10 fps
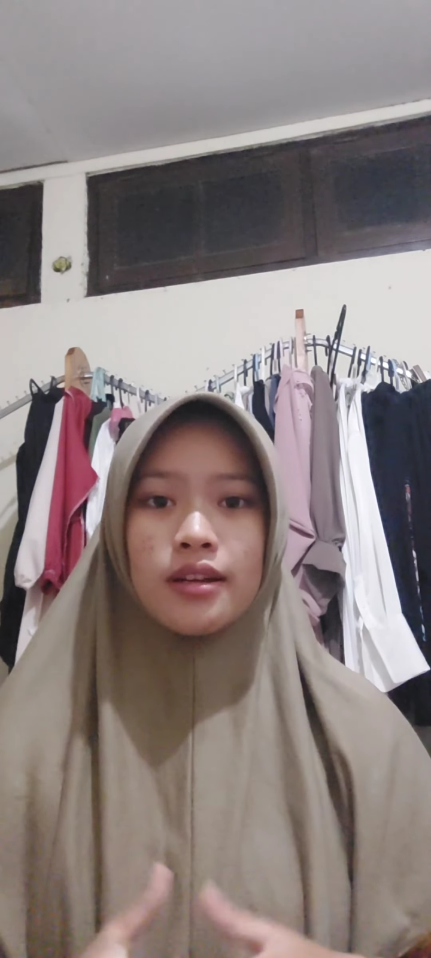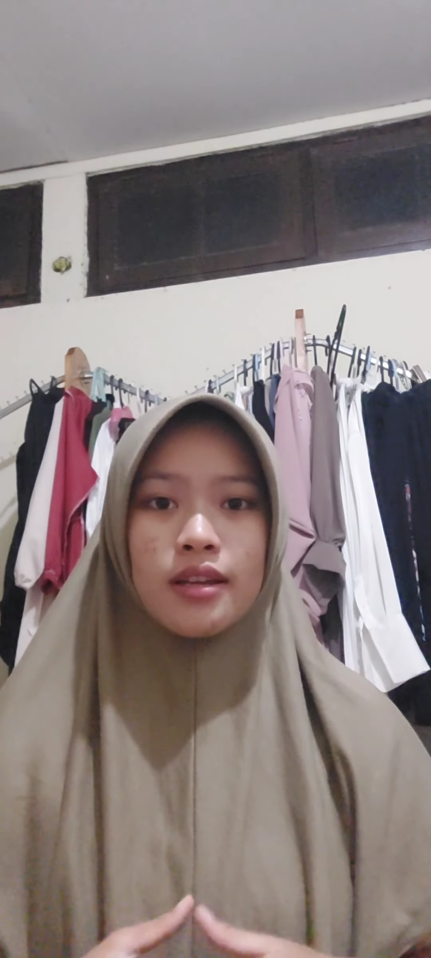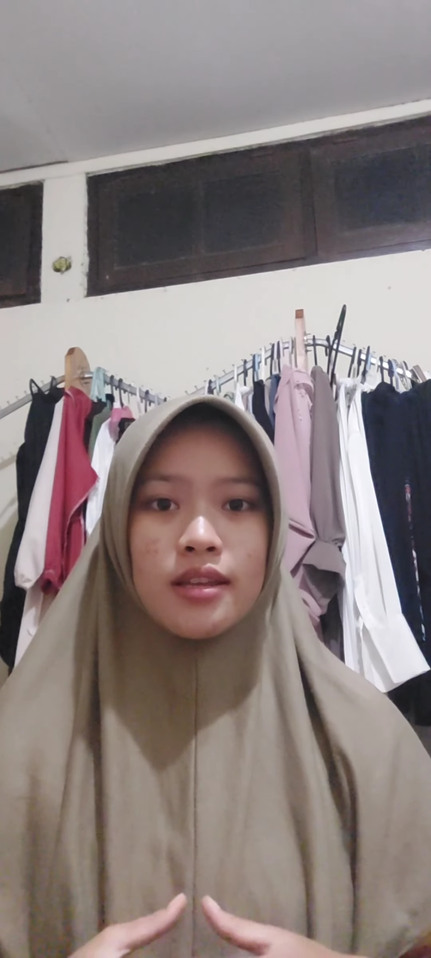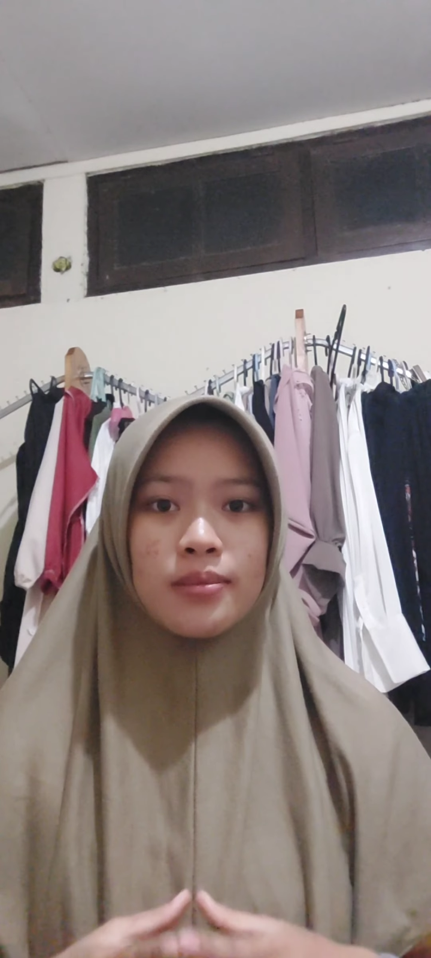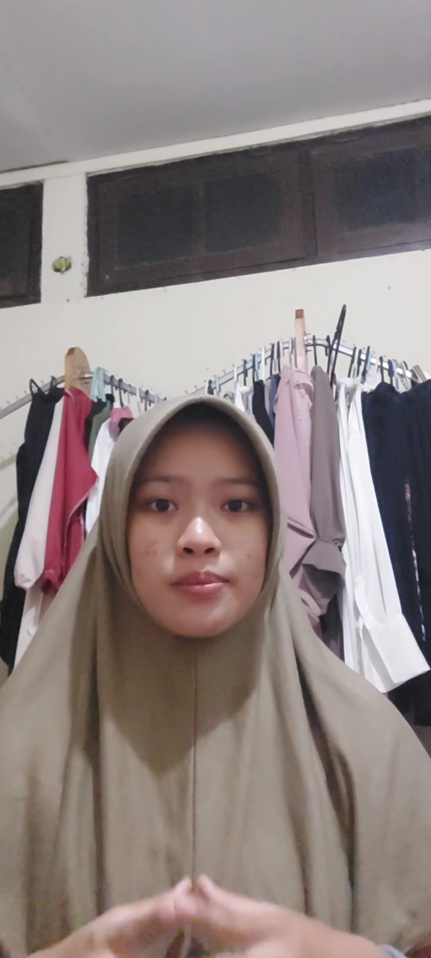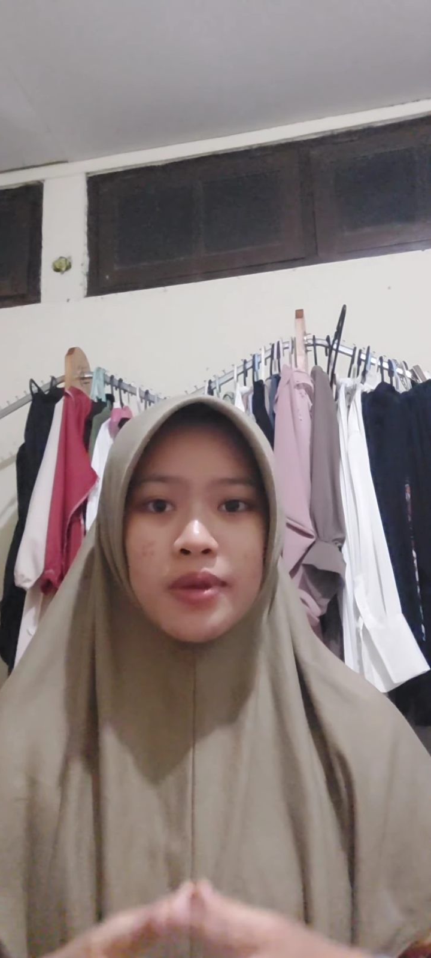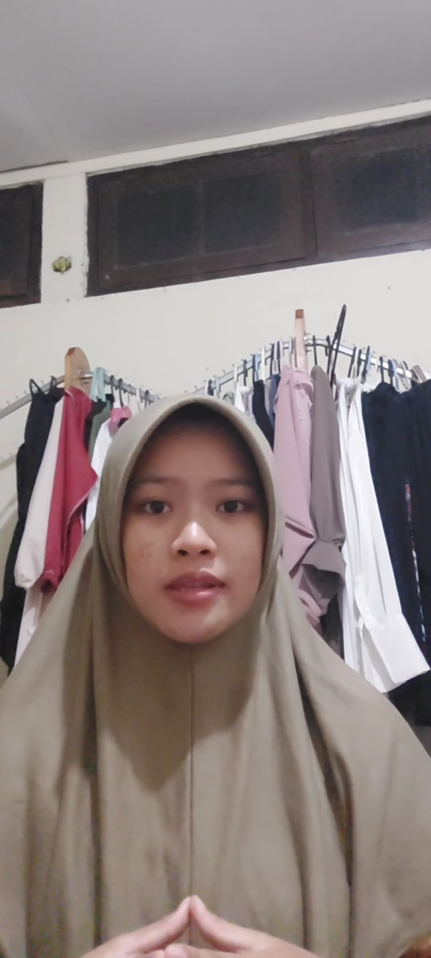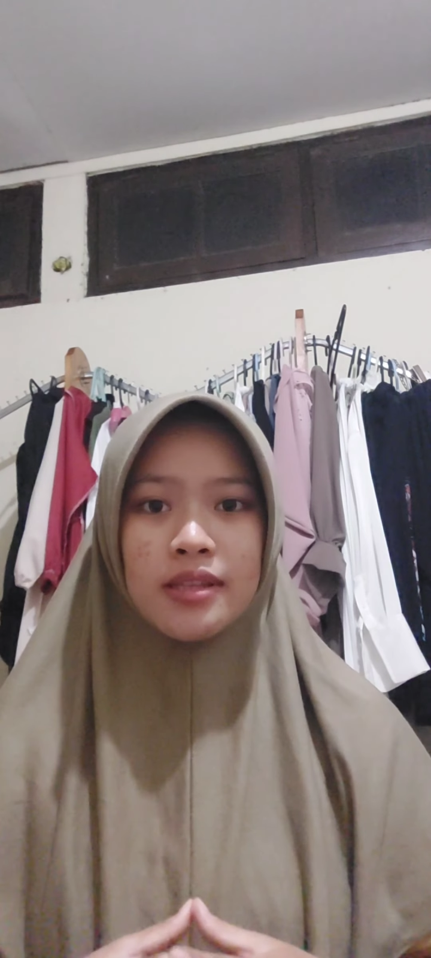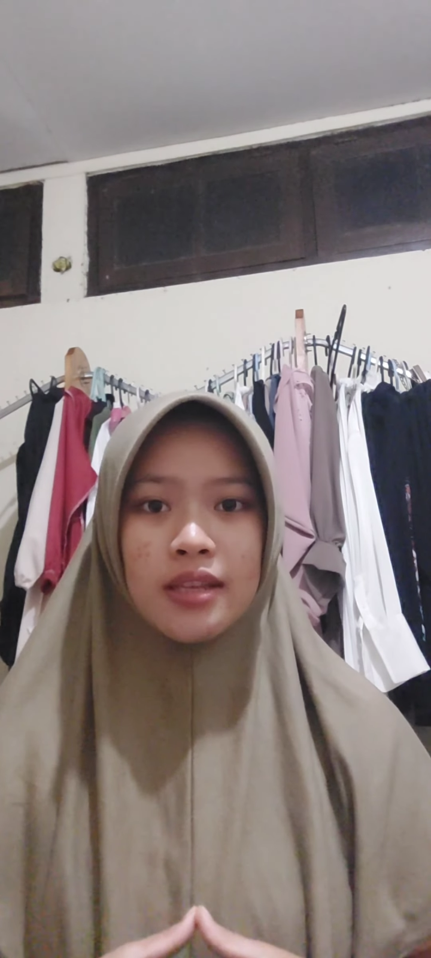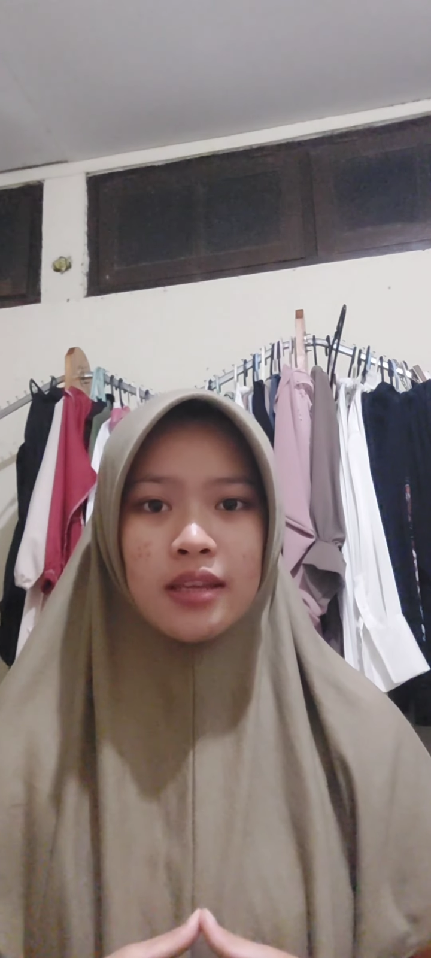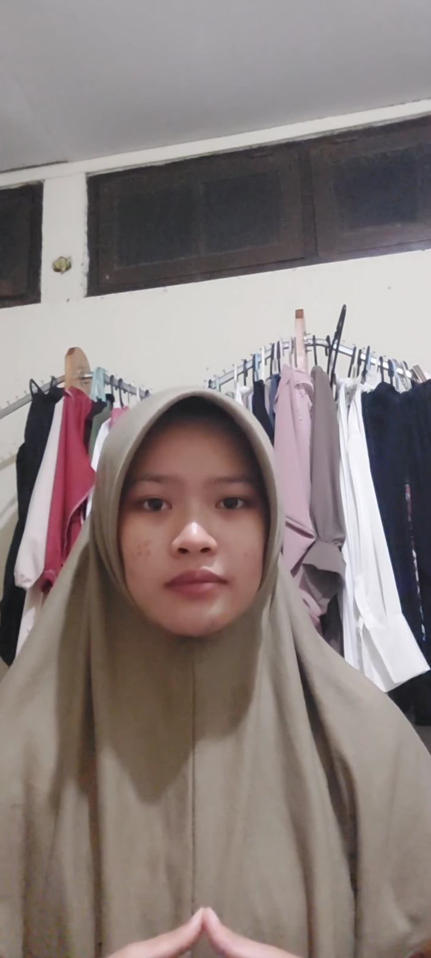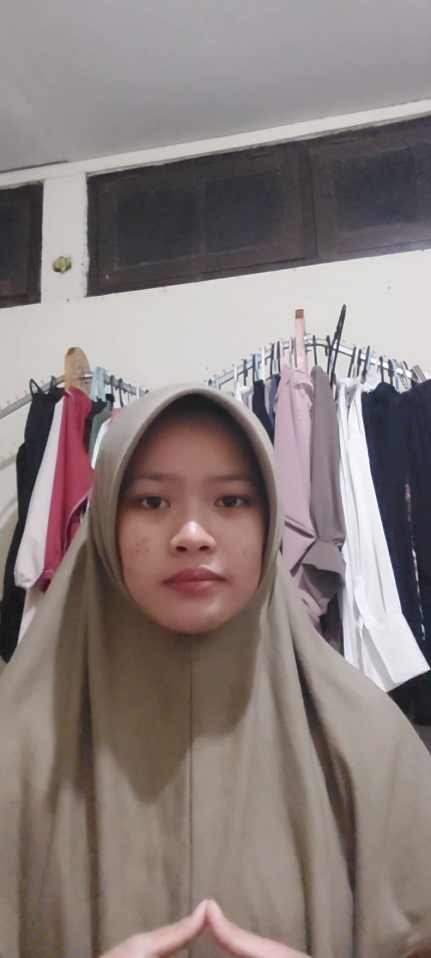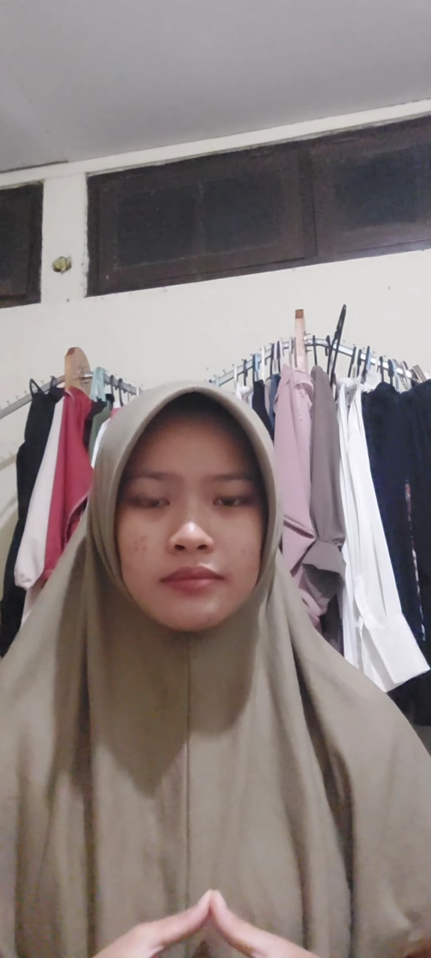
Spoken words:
is busy,